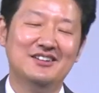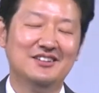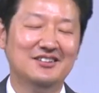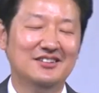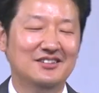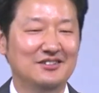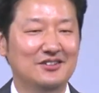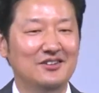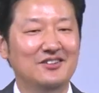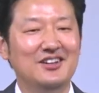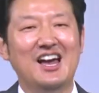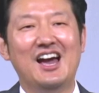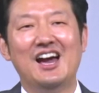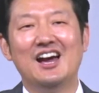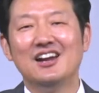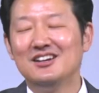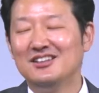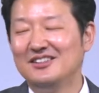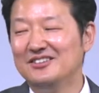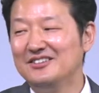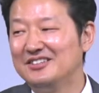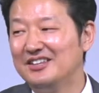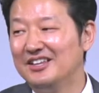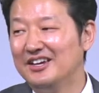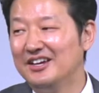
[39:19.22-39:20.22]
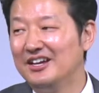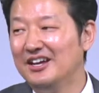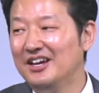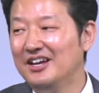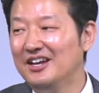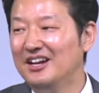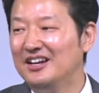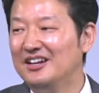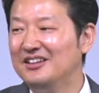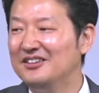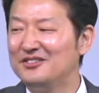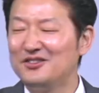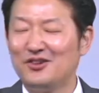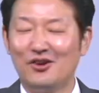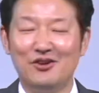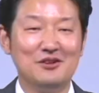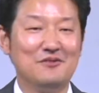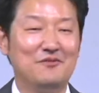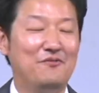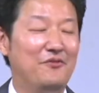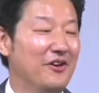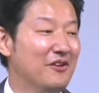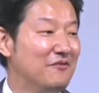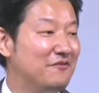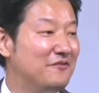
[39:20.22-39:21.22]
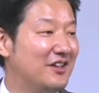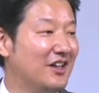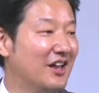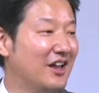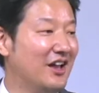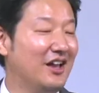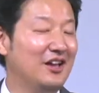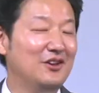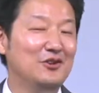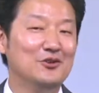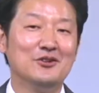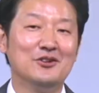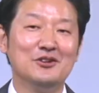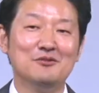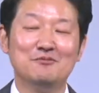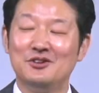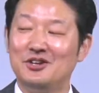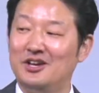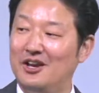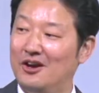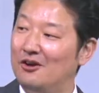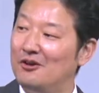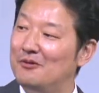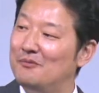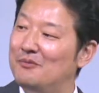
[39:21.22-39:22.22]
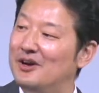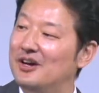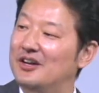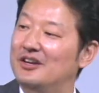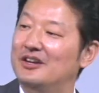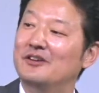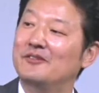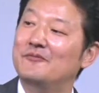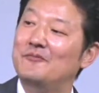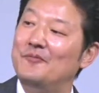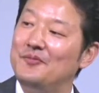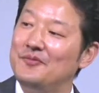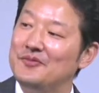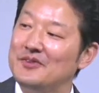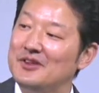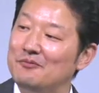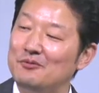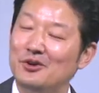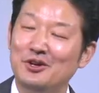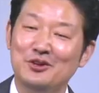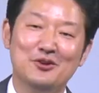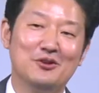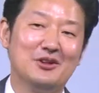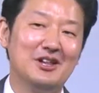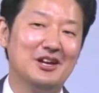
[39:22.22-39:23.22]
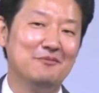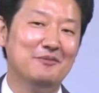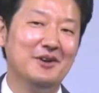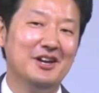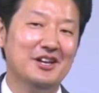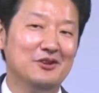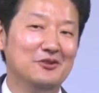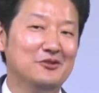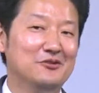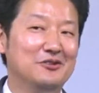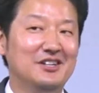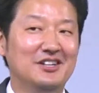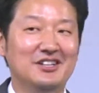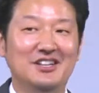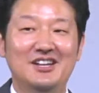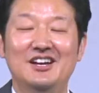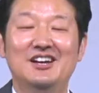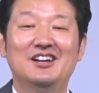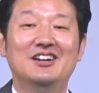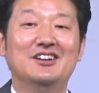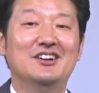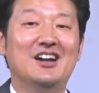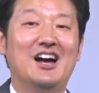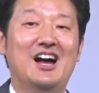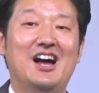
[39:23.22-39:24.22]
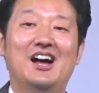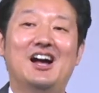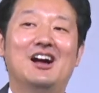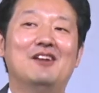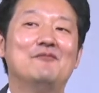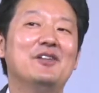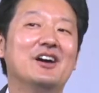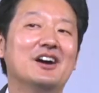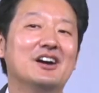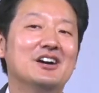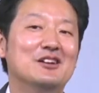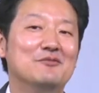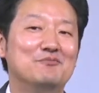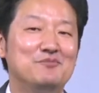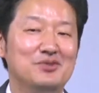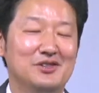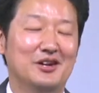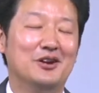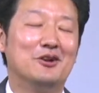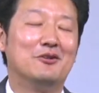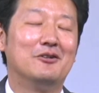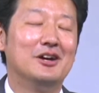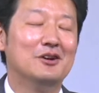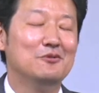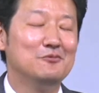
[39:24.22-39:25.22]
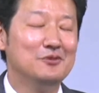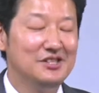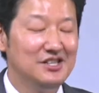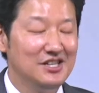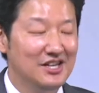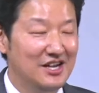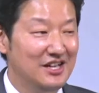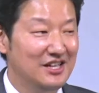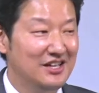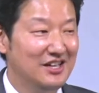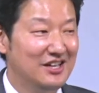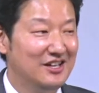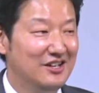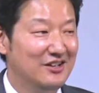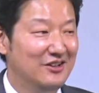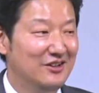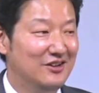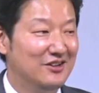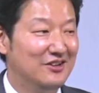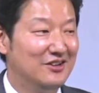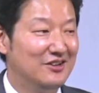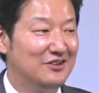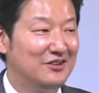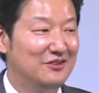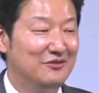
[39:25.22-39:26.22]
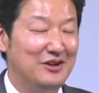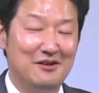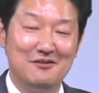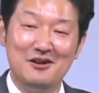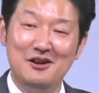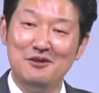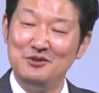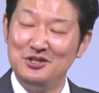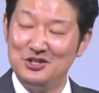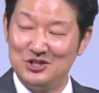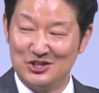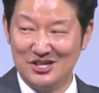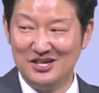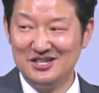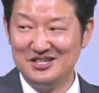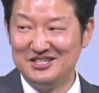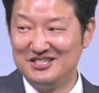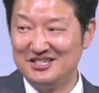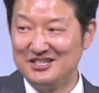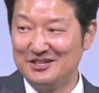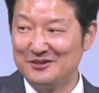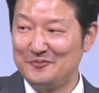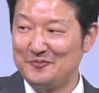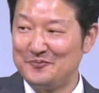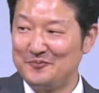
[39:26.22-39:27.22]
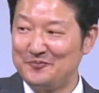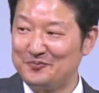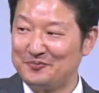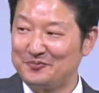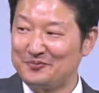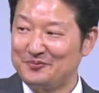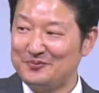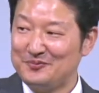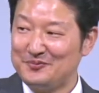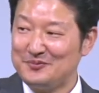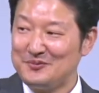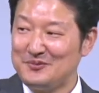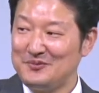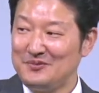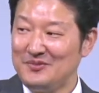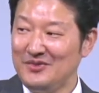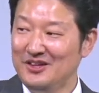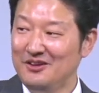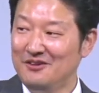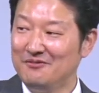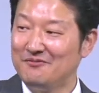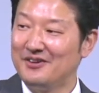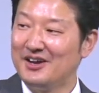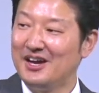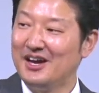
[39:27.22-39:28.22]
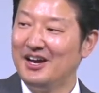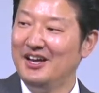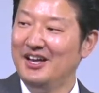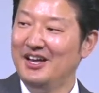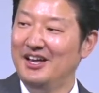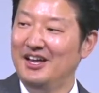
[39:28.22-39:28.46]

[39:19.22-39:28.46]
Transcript: you kind of looked at it. And then starting fifth day, you don't even care about it. Because you're like, man, you know what? Nah, I'm not going to play around with that. You know, I'm going to be judged if I